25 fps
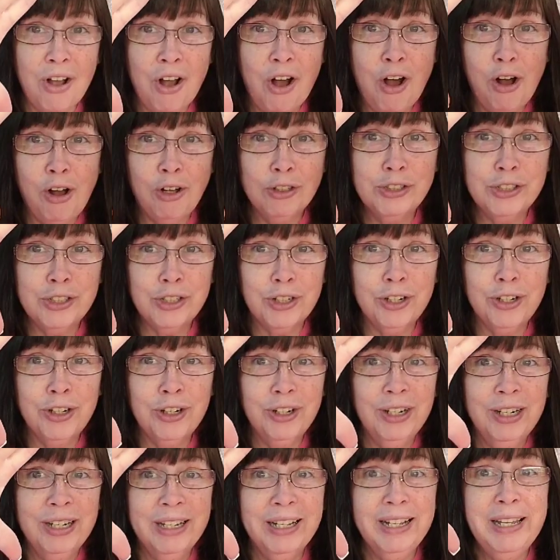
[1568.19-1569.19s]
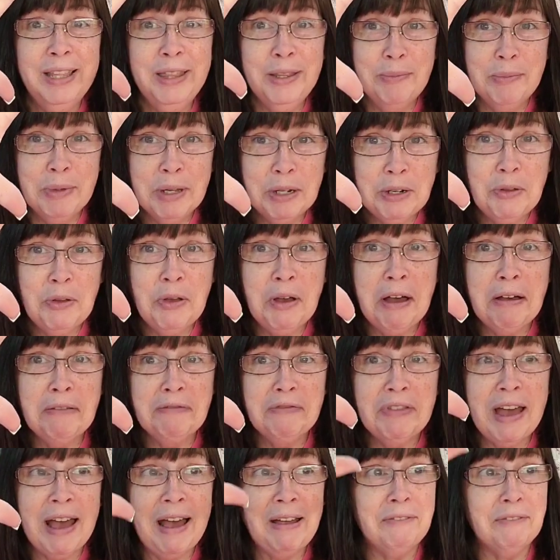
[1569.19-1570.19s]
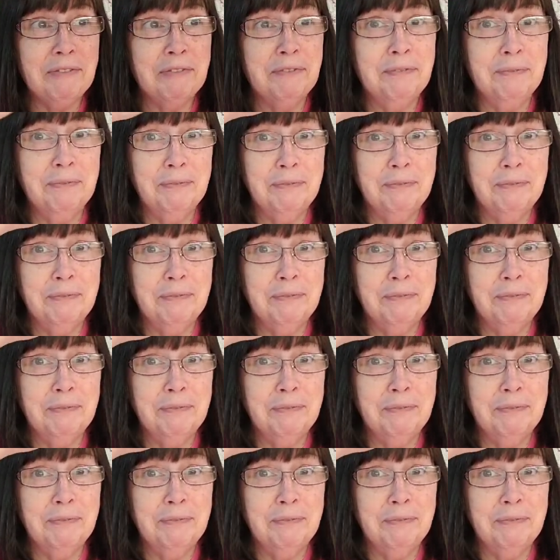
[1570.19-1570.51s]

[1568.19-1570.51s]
halter in the middle of that